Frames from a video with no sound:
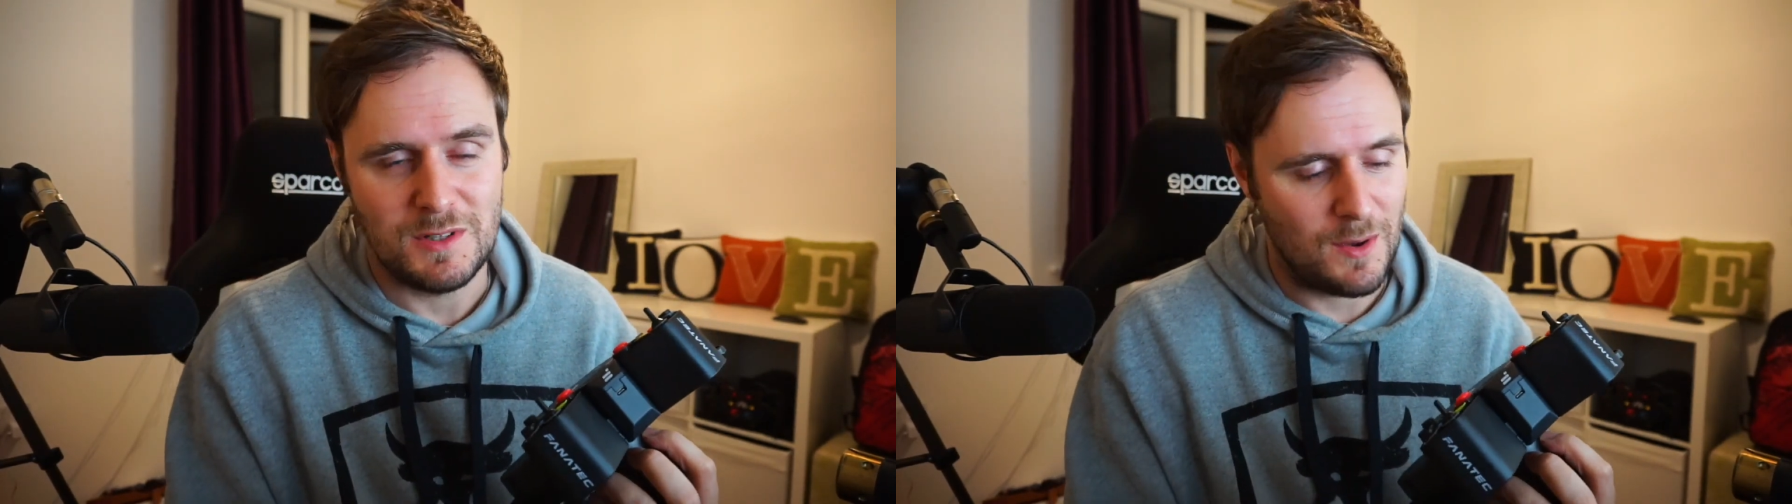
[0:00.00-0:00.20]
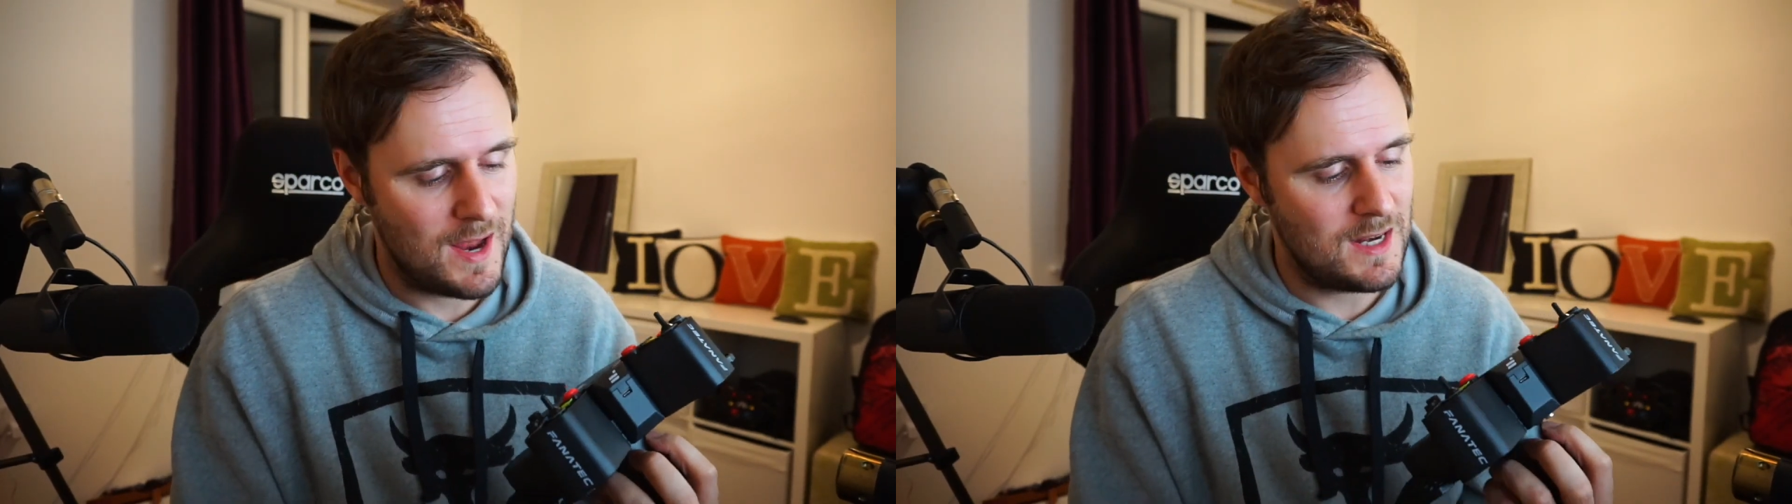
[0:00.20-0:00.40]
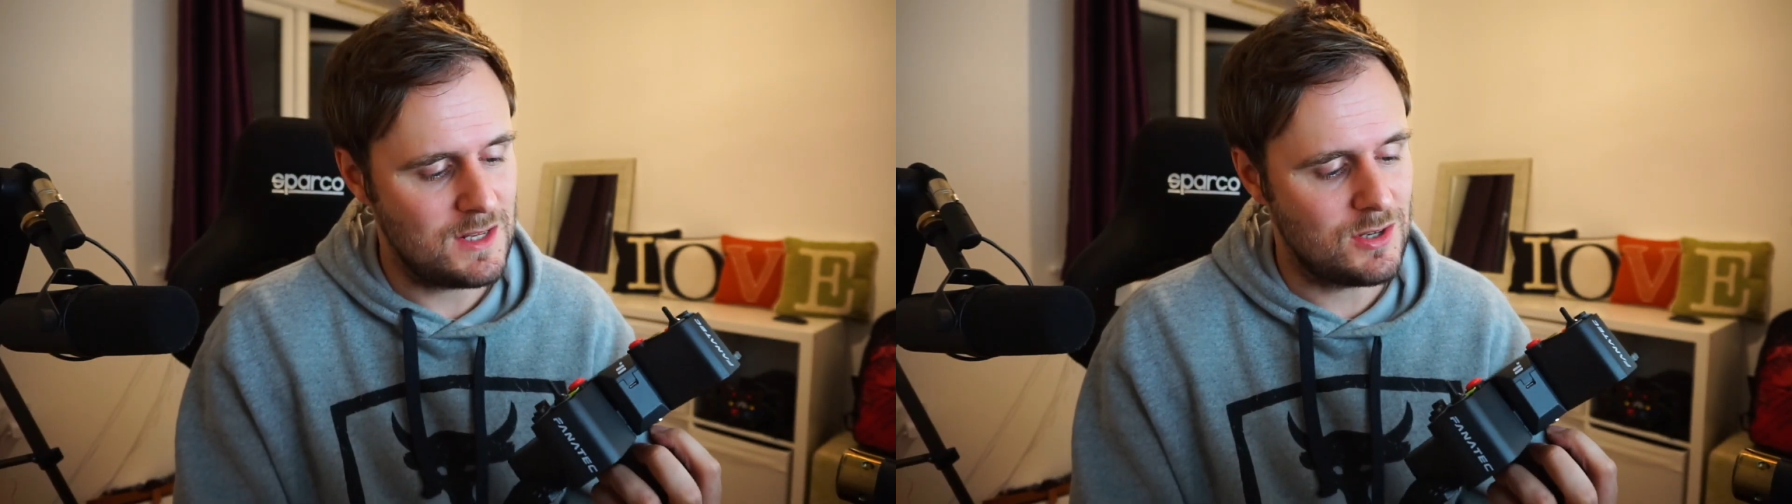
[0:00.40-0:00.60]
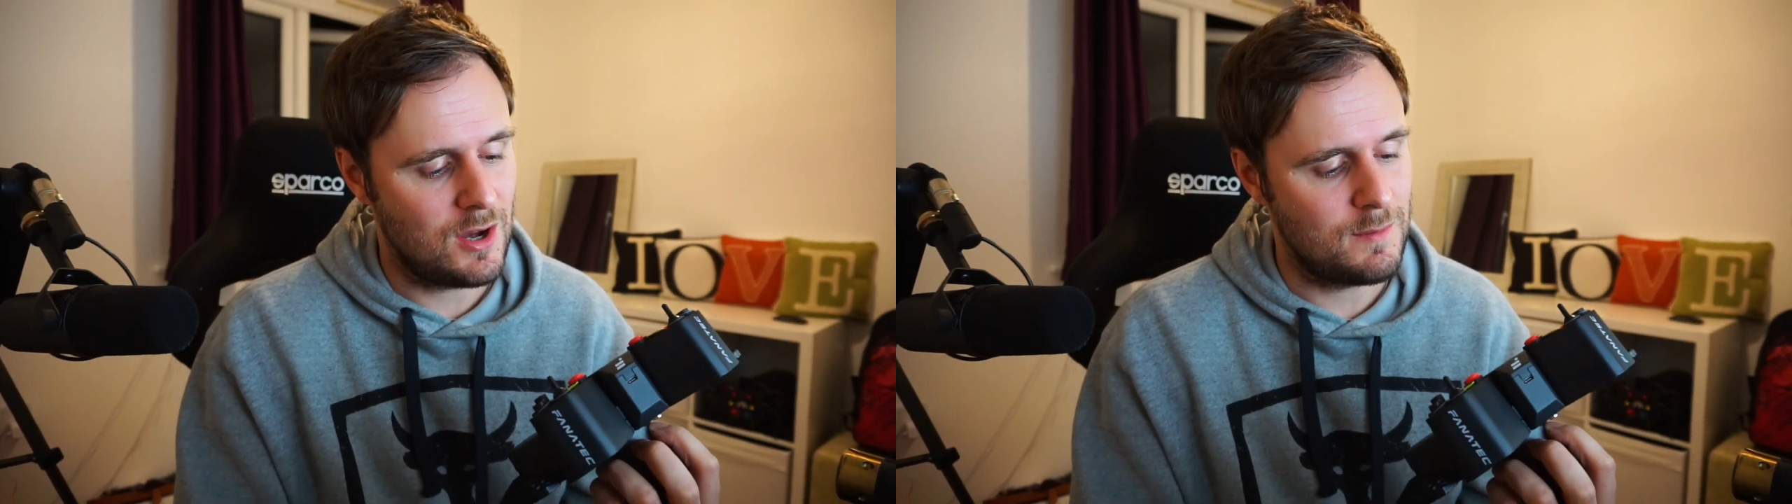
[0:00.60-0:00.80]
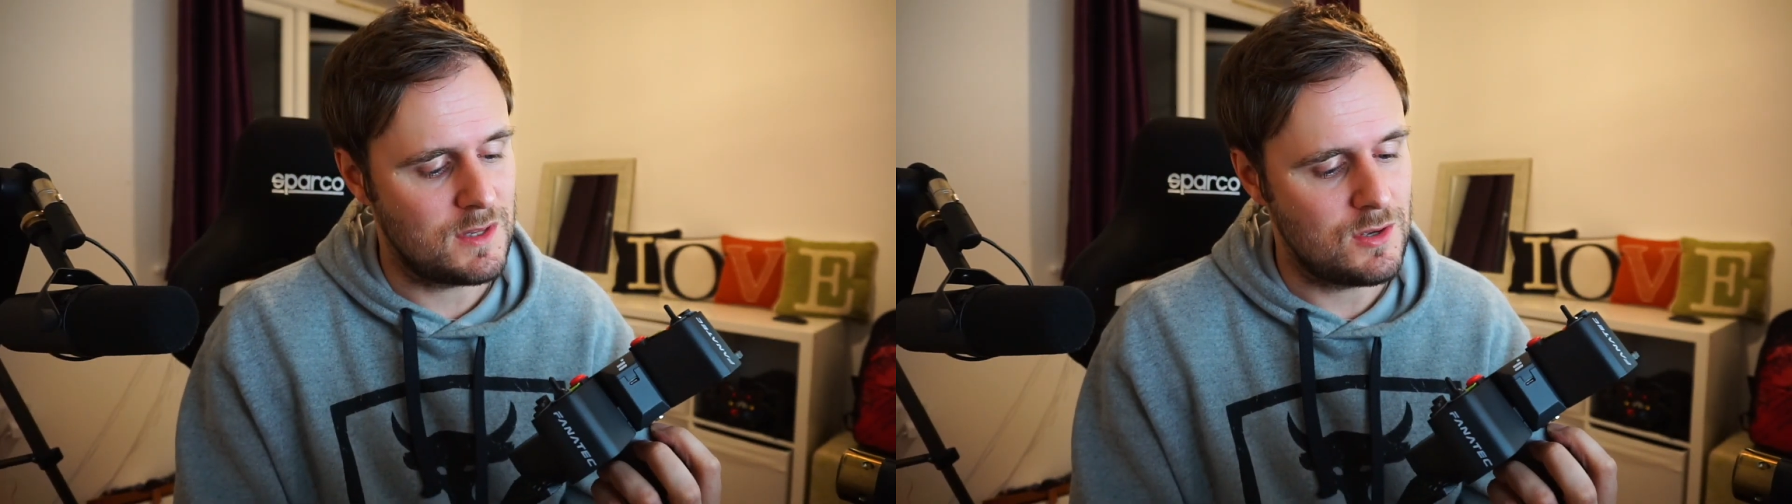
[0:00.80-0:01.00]
So any
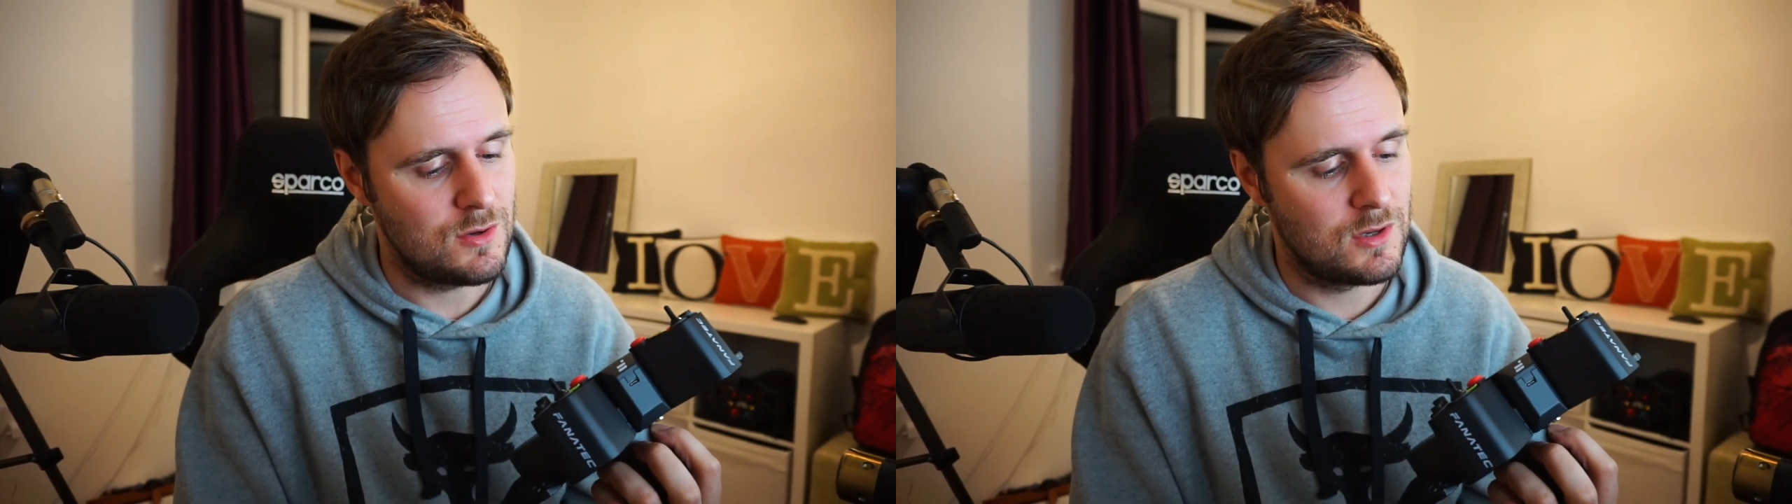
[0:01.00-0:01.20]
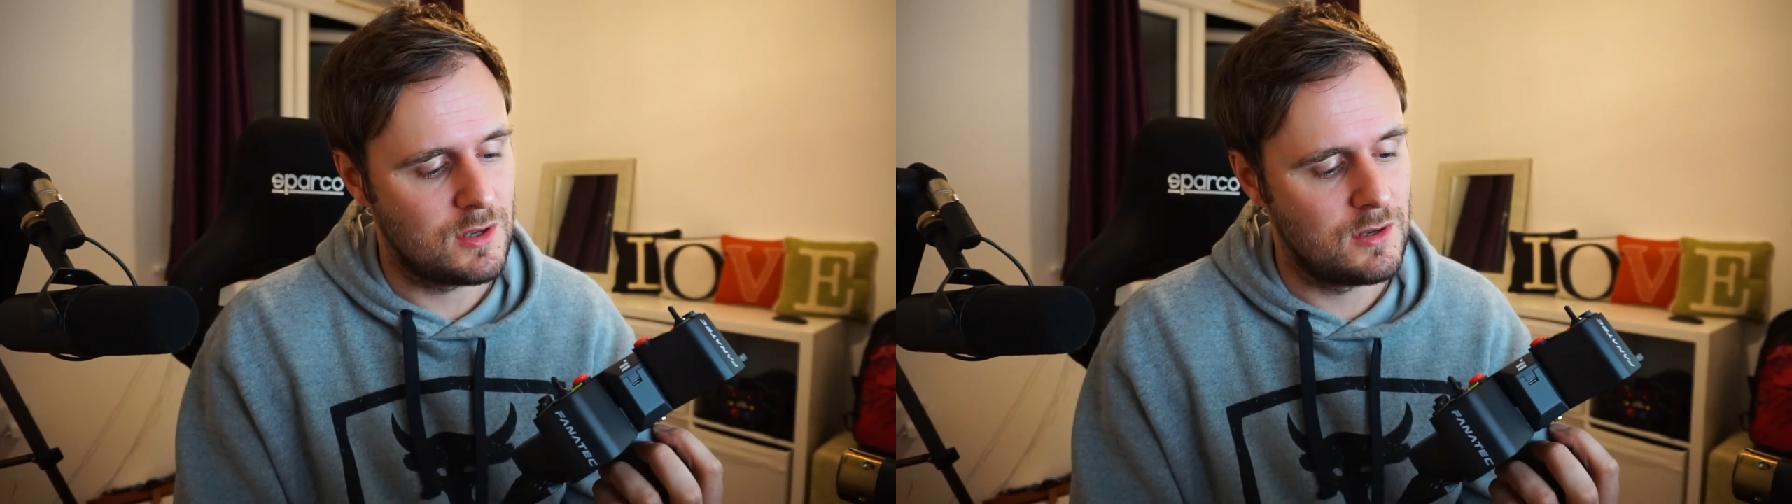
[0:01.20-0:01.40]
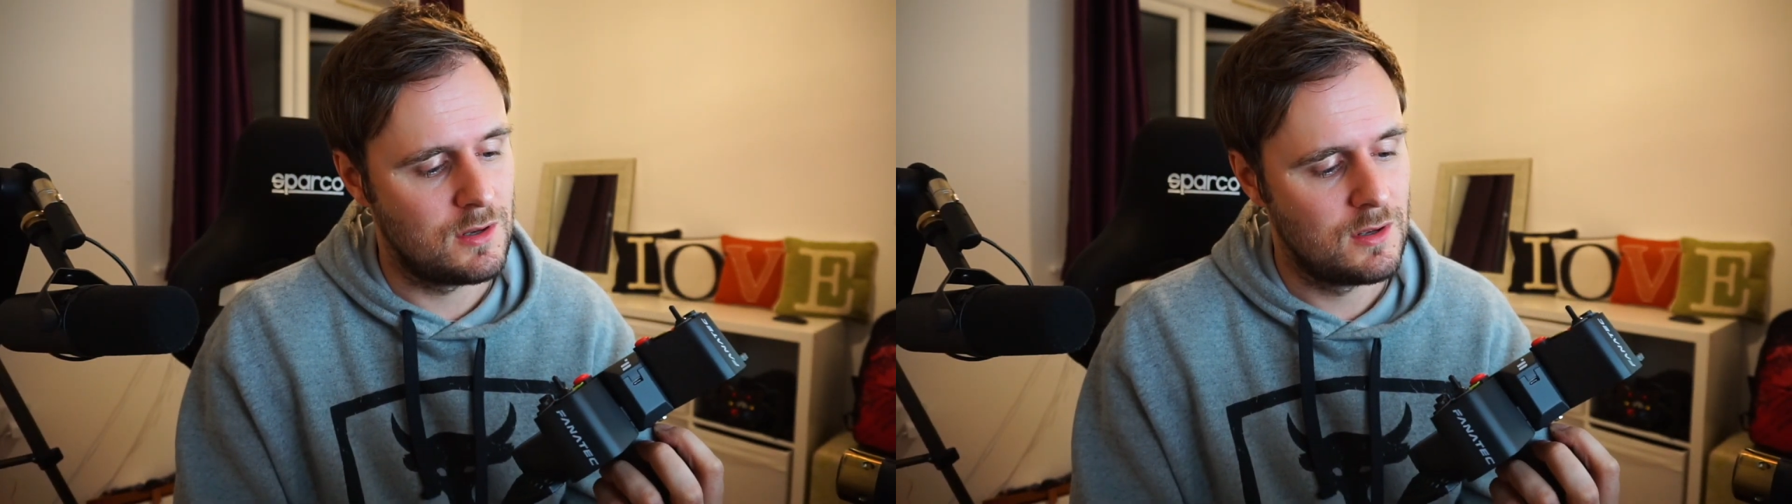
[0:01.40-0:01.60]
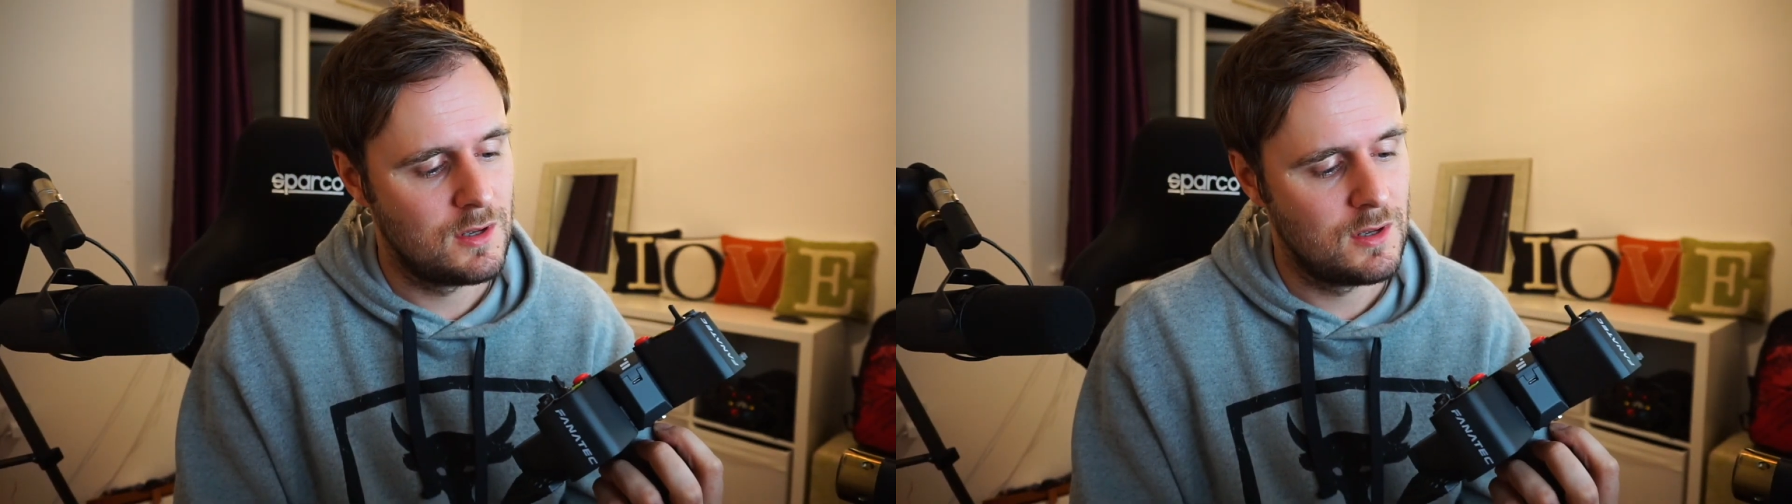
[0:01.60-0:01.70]
time that you can